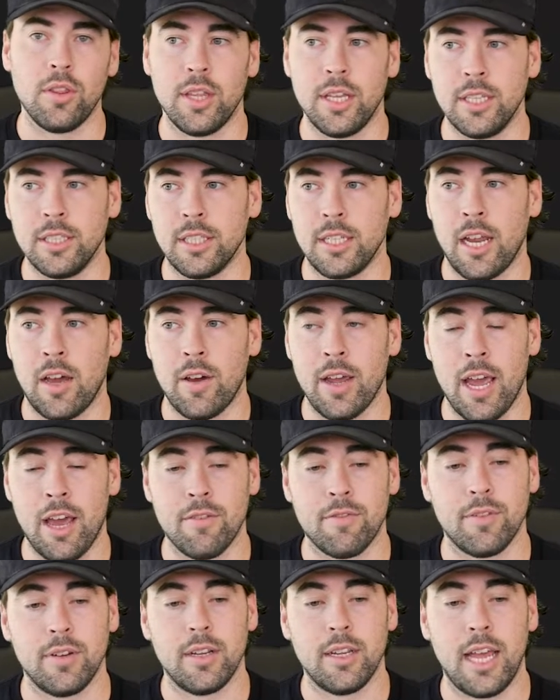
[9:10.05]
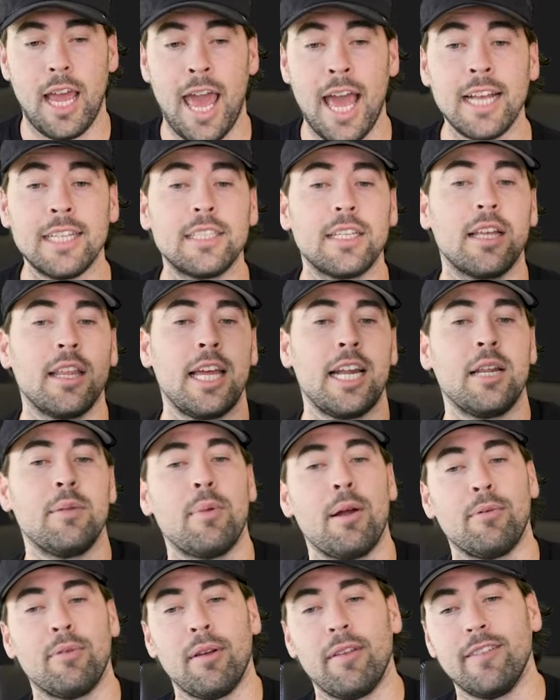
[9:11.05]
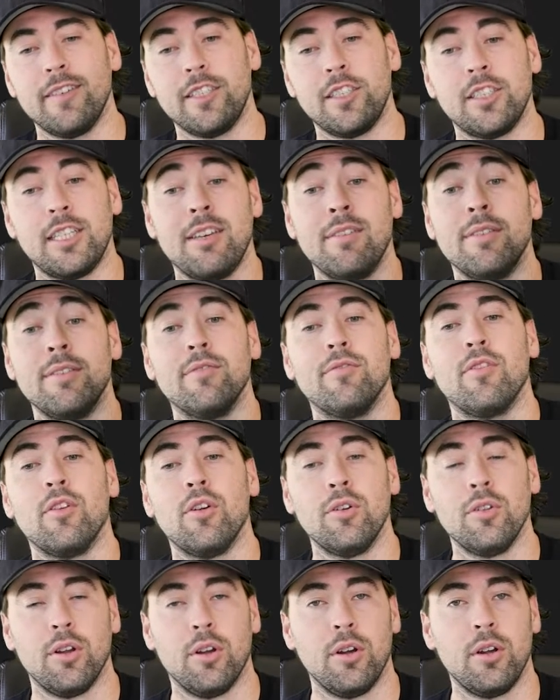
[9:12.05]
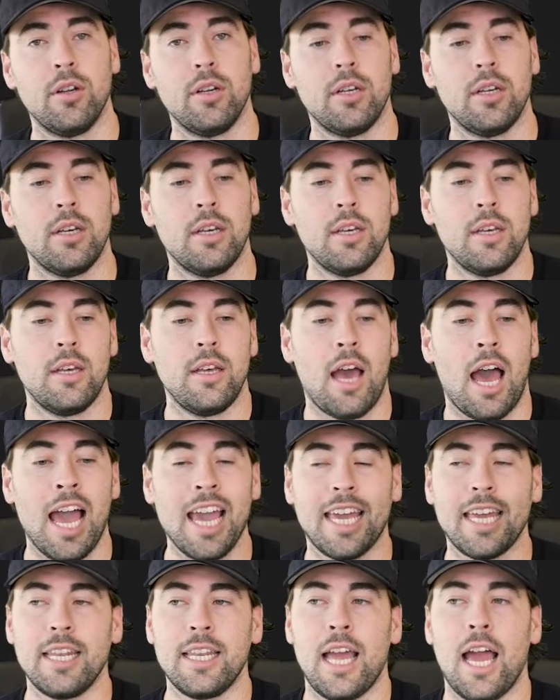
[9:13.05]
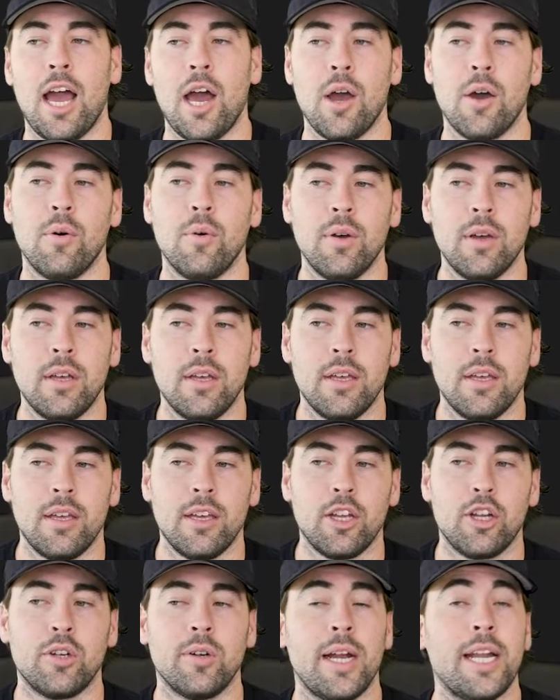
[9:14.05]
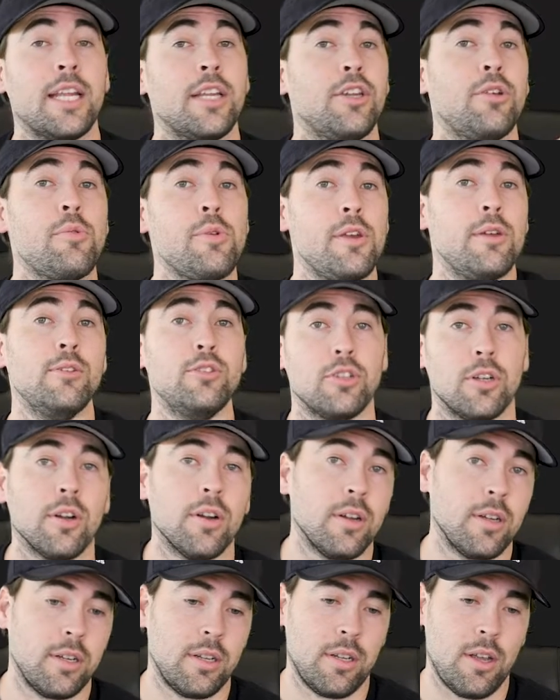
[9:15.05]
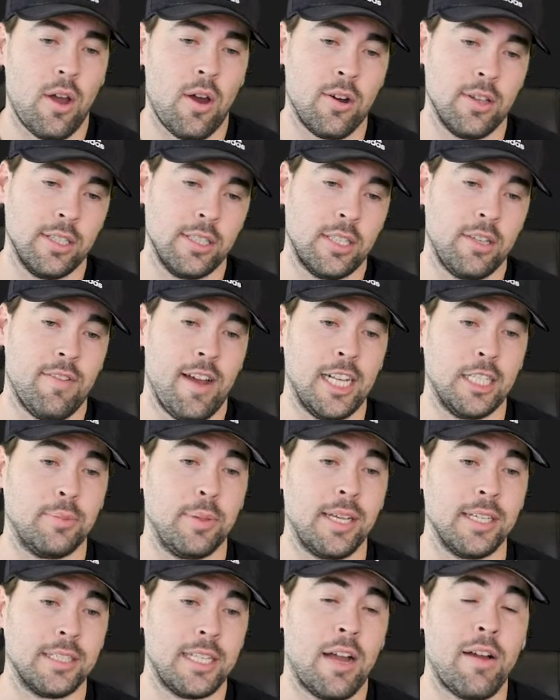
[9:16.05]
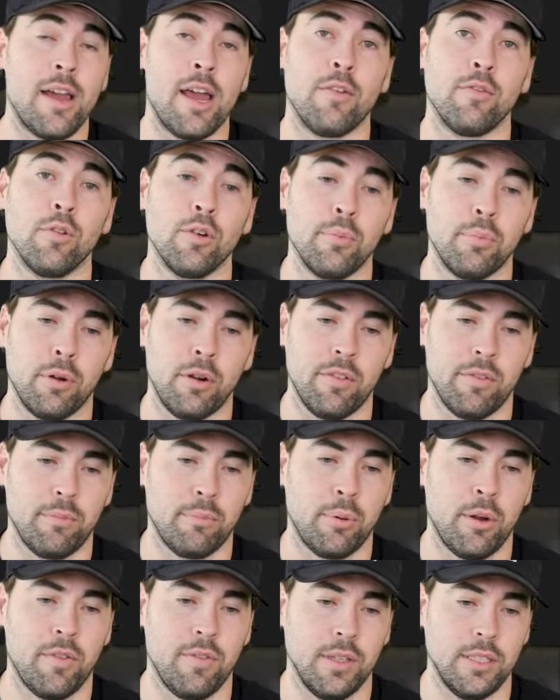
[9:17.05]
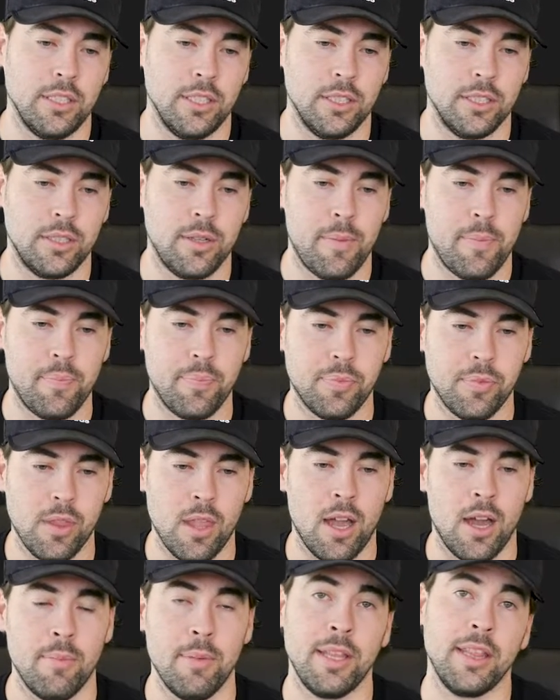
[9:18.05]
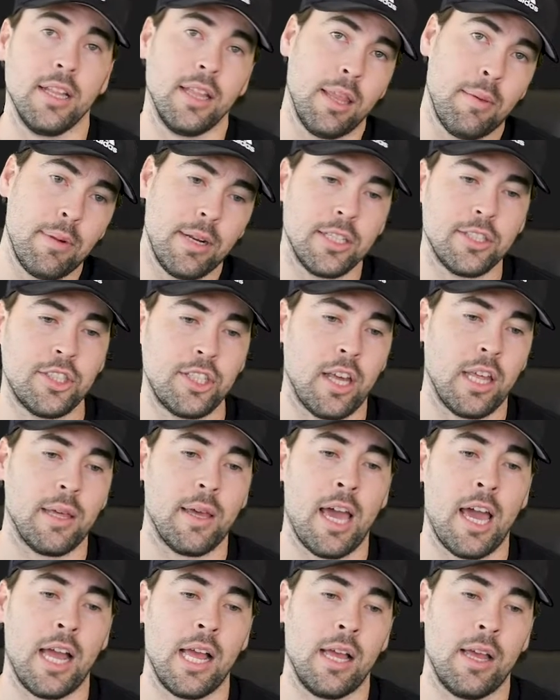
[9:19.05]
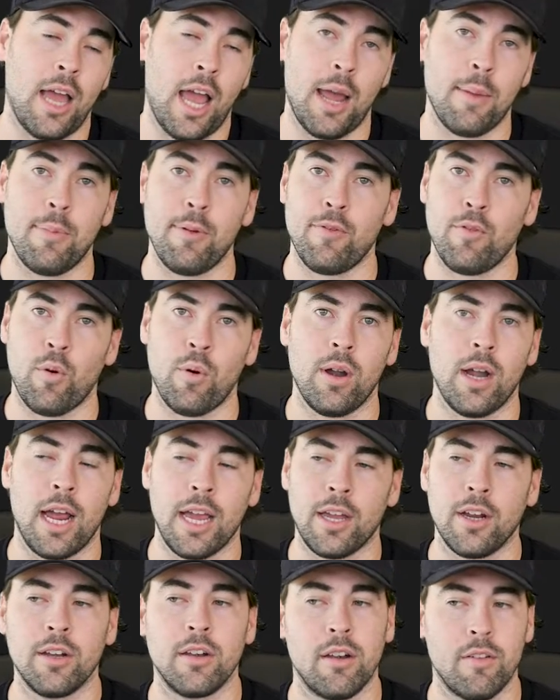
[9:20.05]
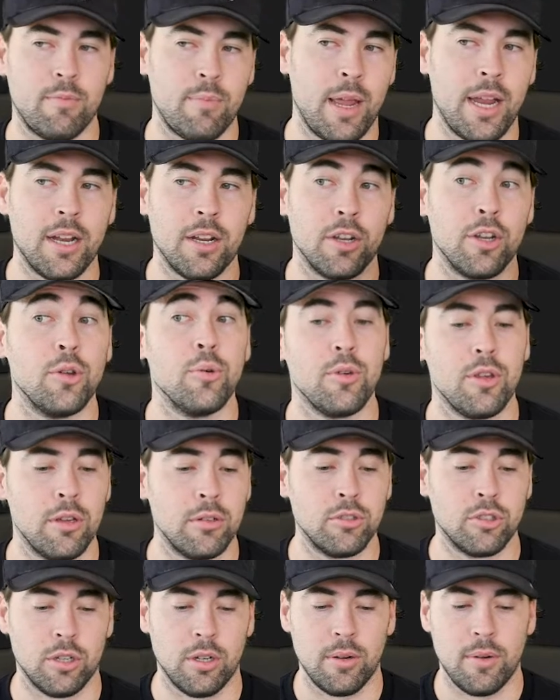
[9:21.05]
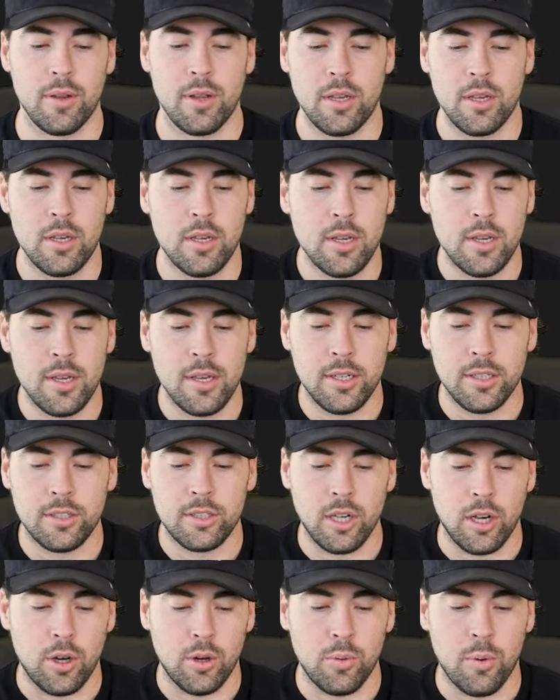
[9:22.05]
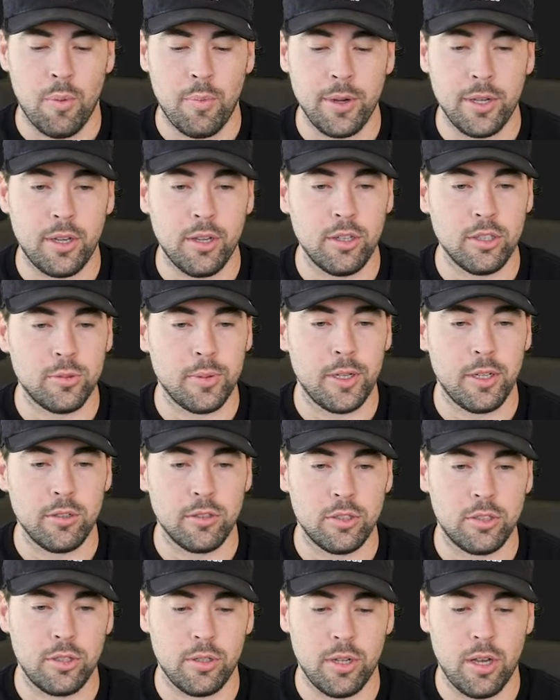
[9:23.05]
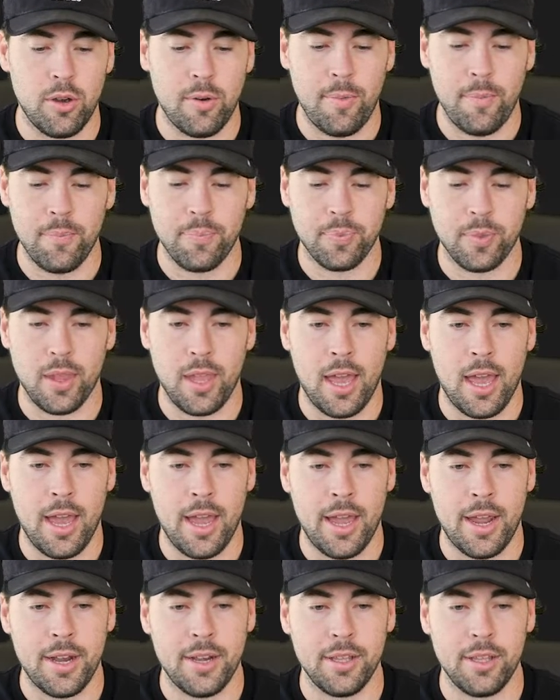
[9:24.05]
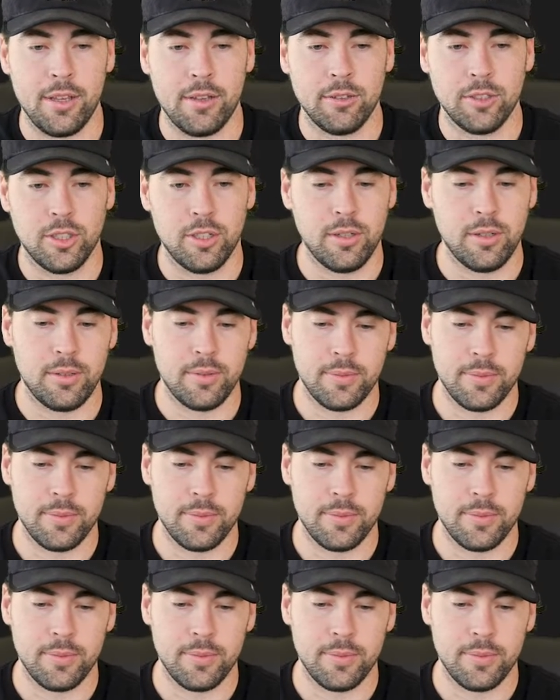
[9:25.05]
this, and now I have escalated my privileges even further, I can now create a new user on this device because now I have root privileges. In the limited shell I had before, I couldn't have made a new user. So what we do is we do sudo add user.